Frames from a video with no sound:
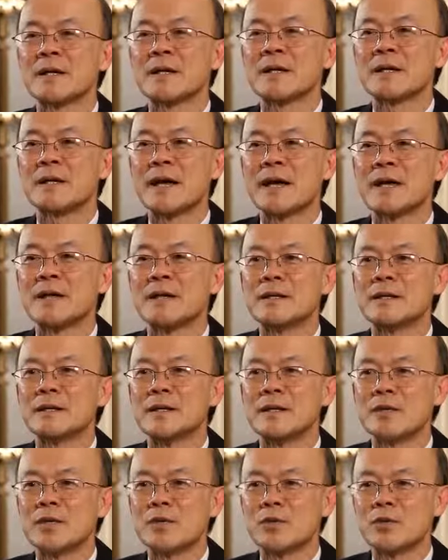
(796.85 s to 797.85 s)
then the
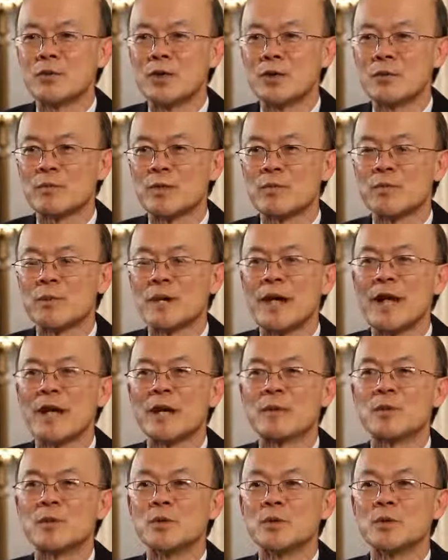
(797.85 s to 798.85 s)
nutrient would be
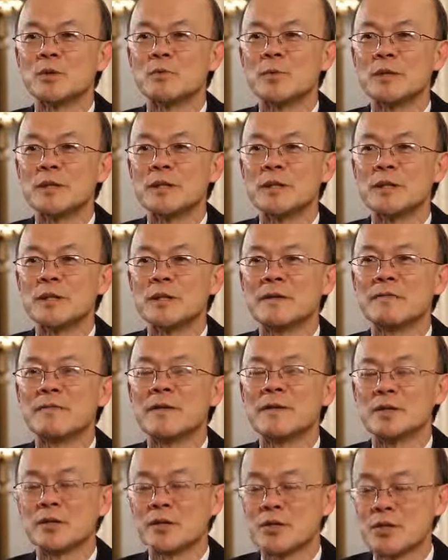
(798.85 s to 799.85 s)
able to be
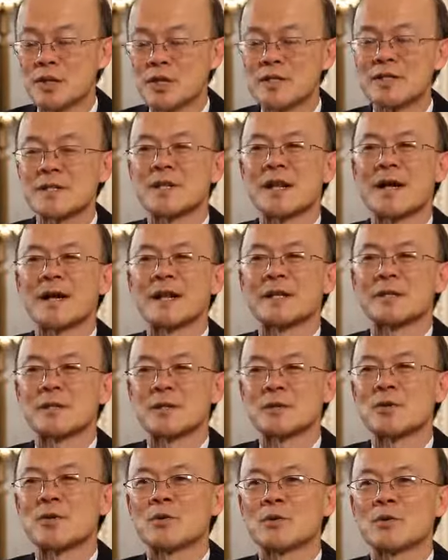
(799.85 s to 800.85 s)
delivered, just like the
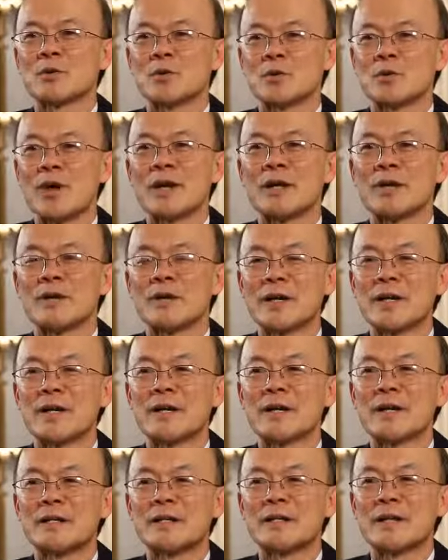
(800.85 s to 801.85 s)
tocotrienol
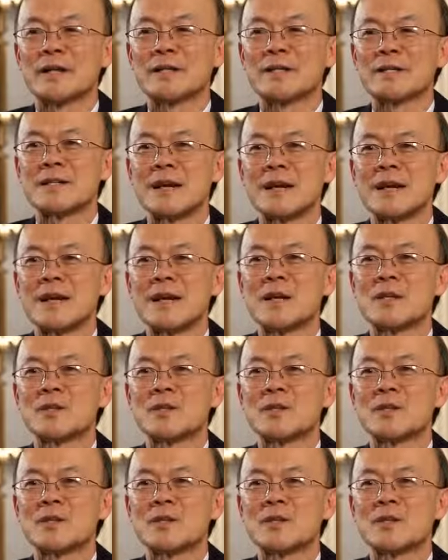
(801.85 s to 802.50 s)
in the Sunset.